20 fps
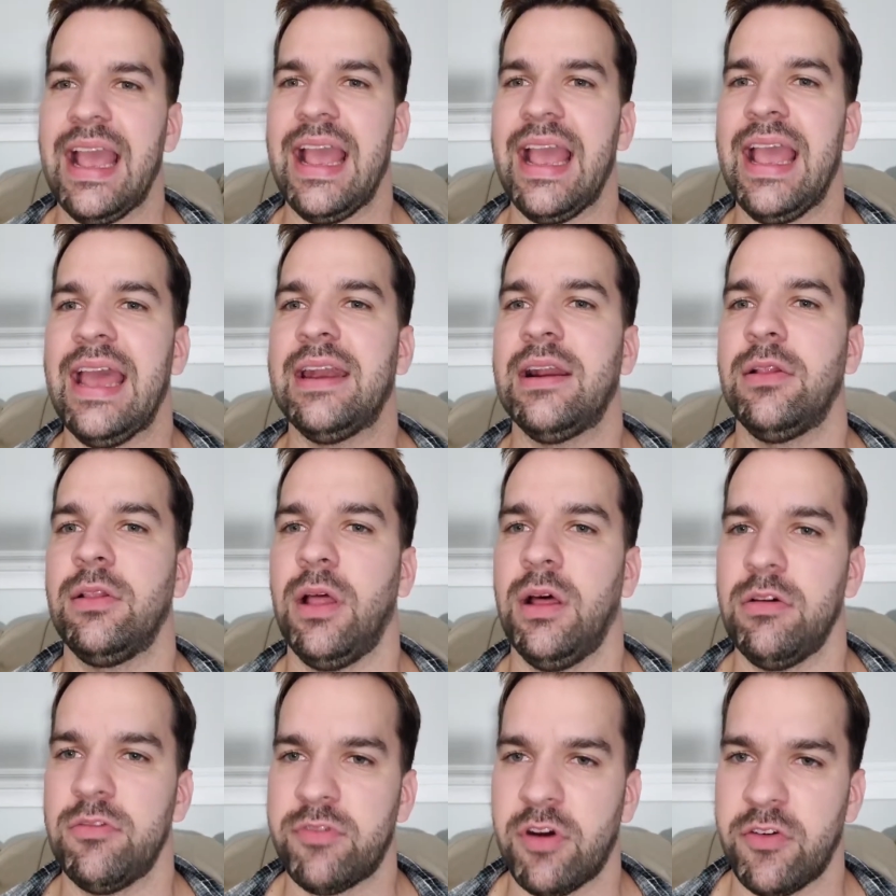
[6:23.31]
And
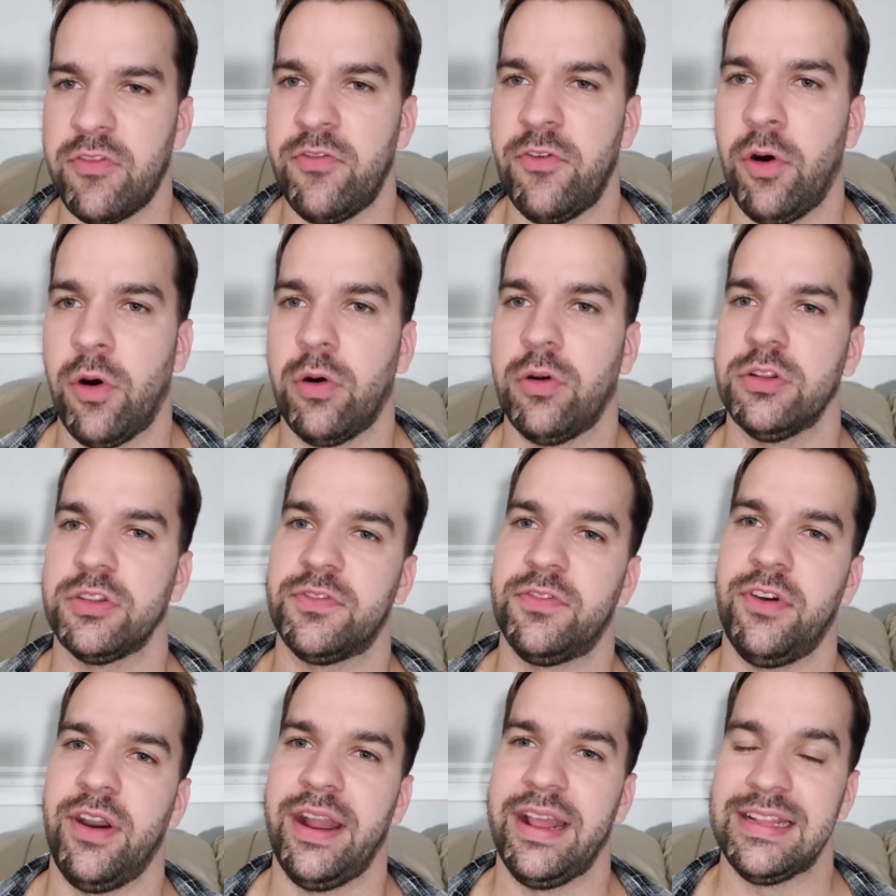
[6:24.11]
along with our 4 old
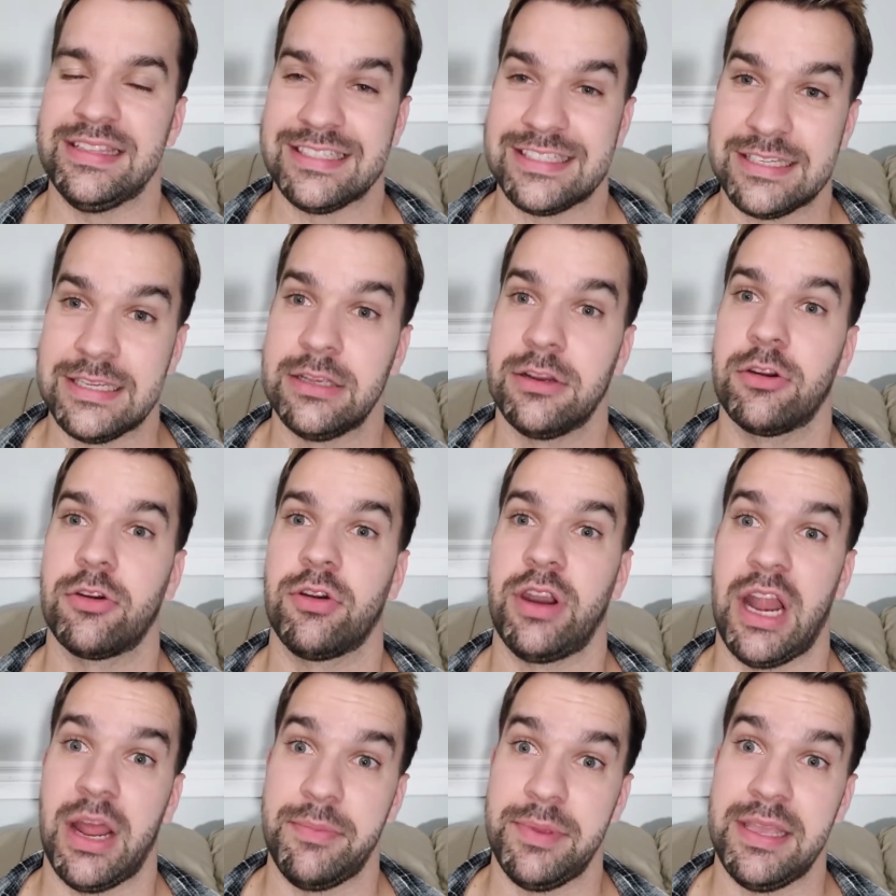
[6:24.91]
friends,
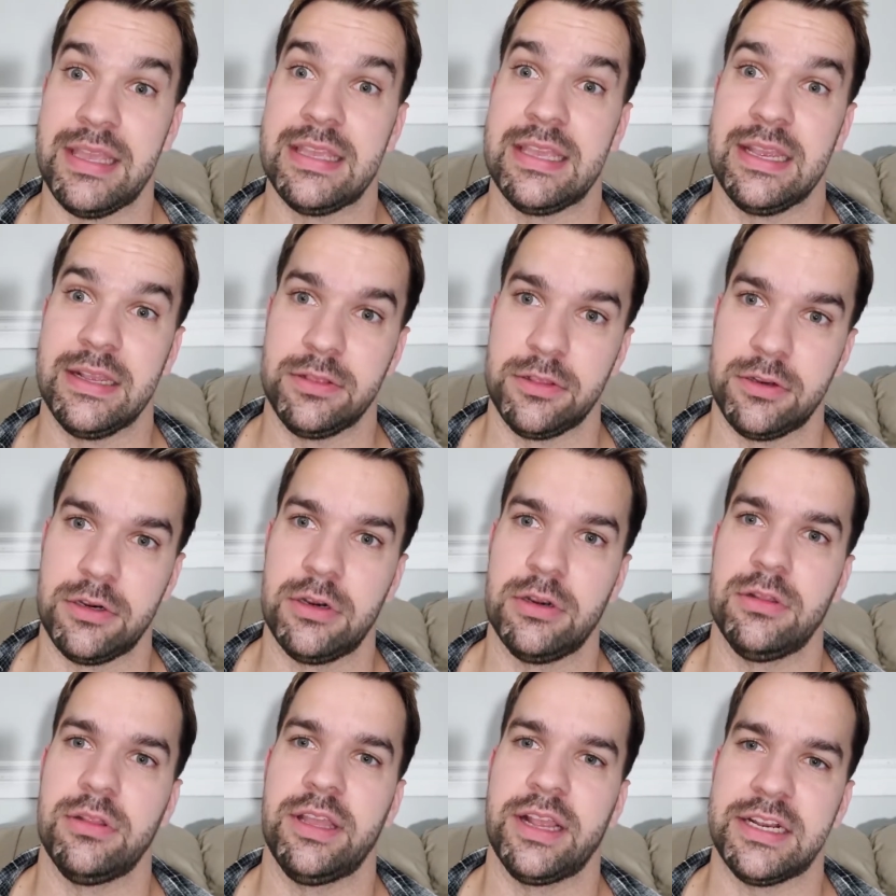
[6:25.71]
Krabby,
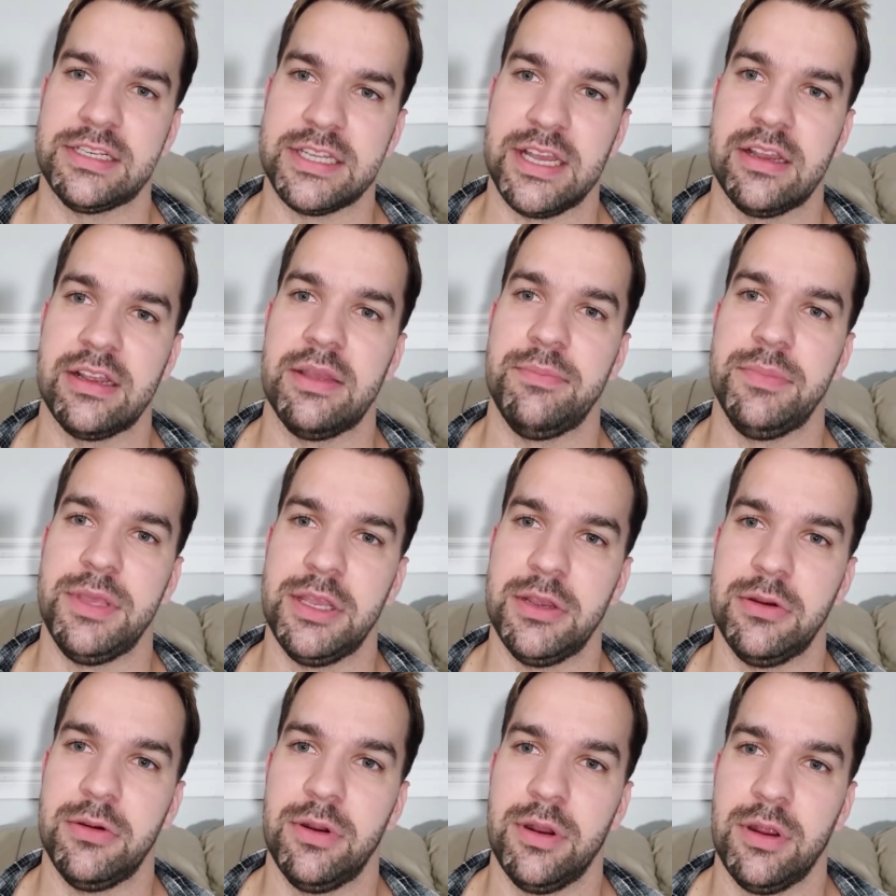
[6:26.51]
Kingler, Lickitung, and
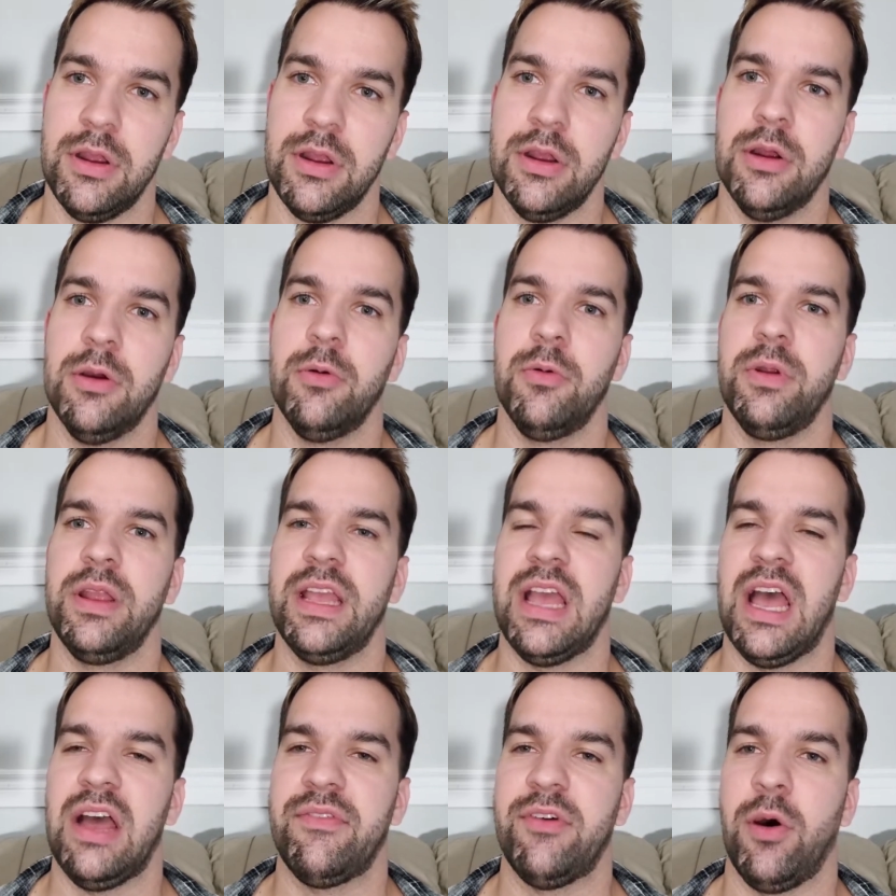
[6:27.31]
Mew, we
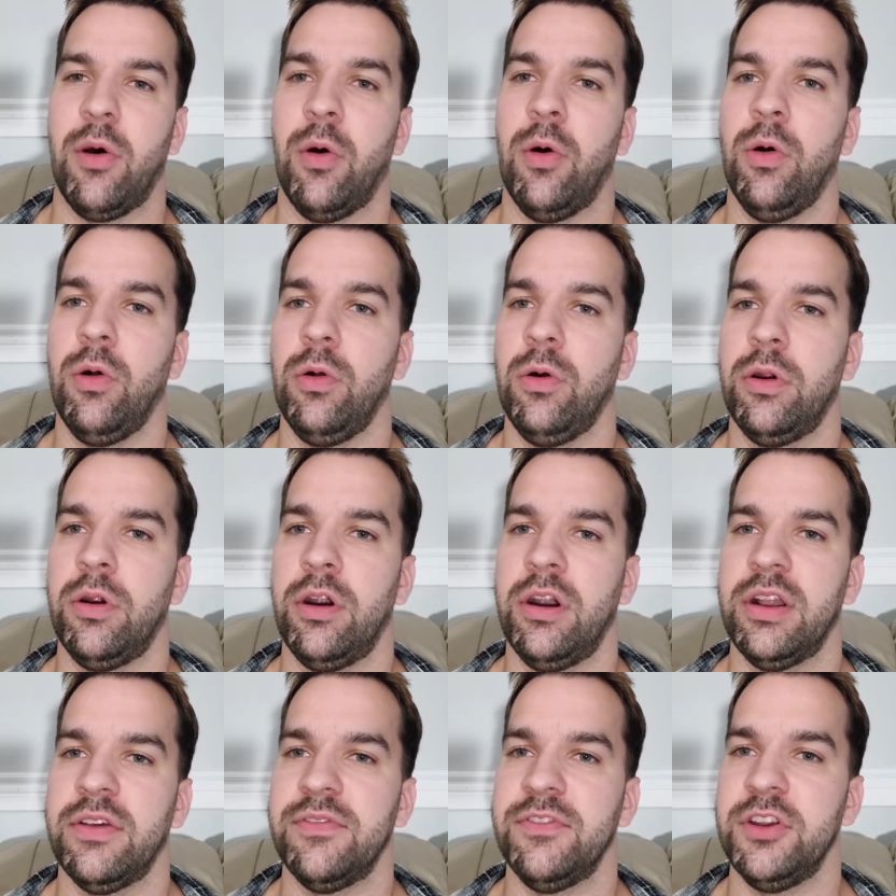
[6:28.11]
have a whole
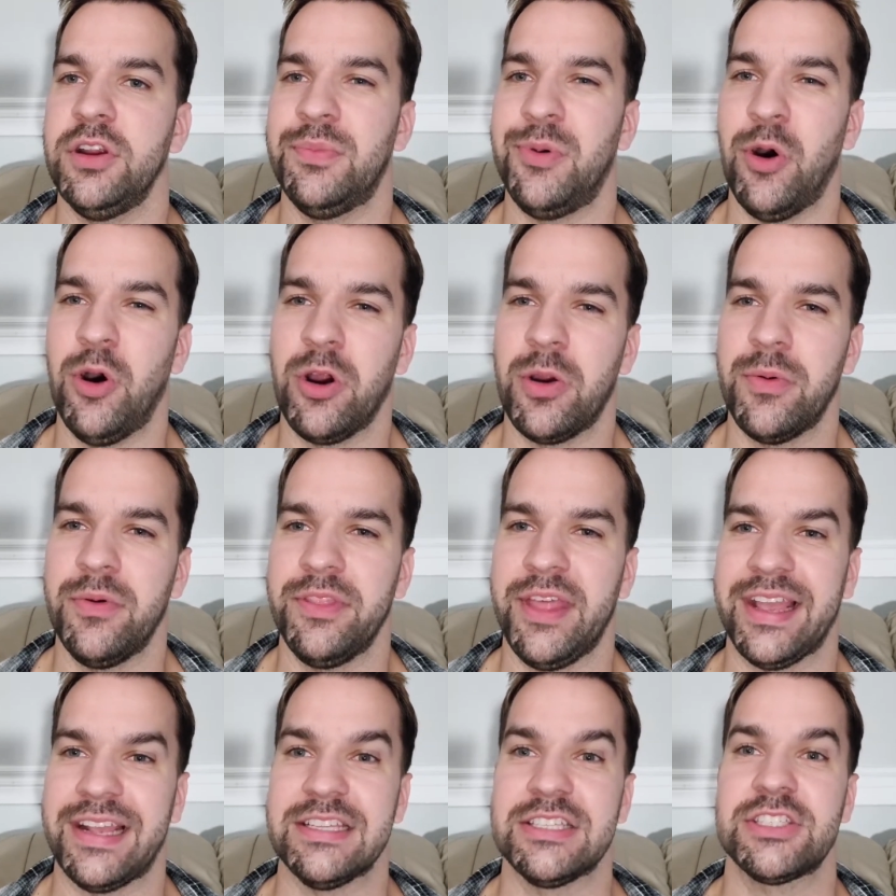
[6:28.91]
herd of new Pokemon
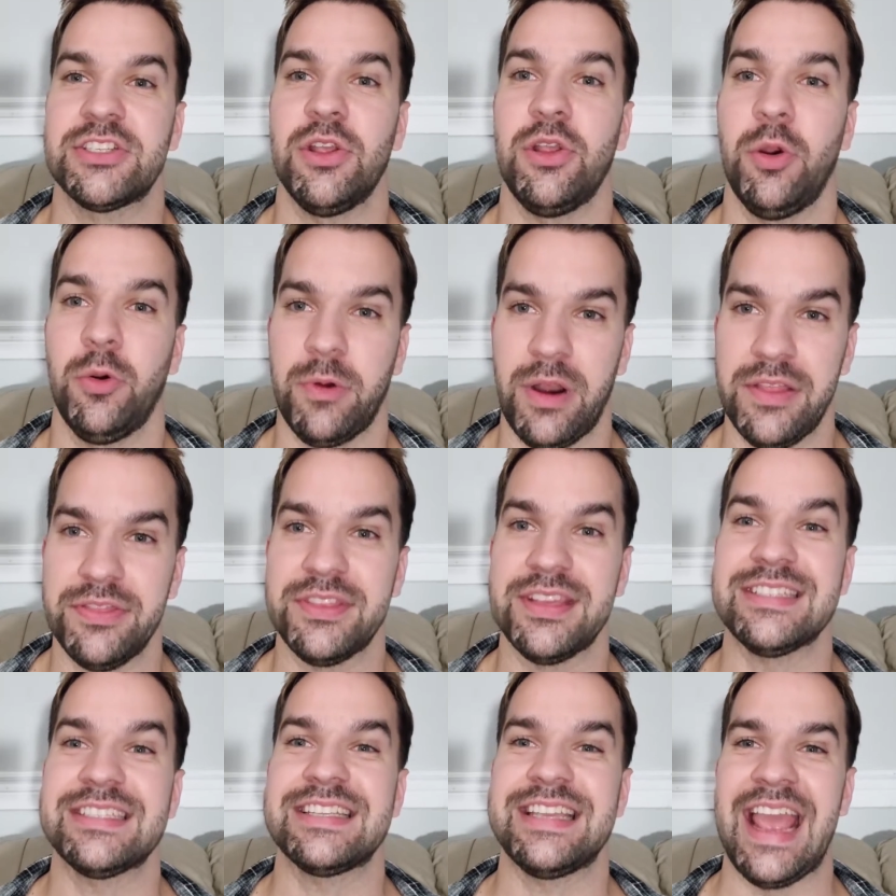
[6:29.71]
that can solo run
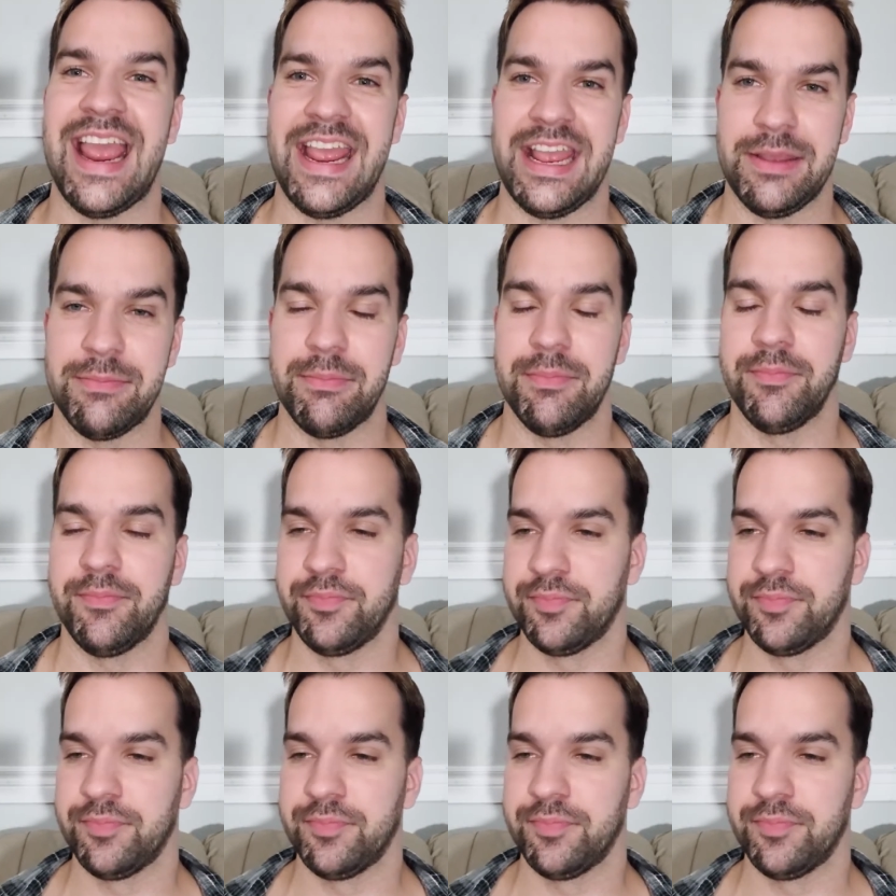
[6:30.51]
this game.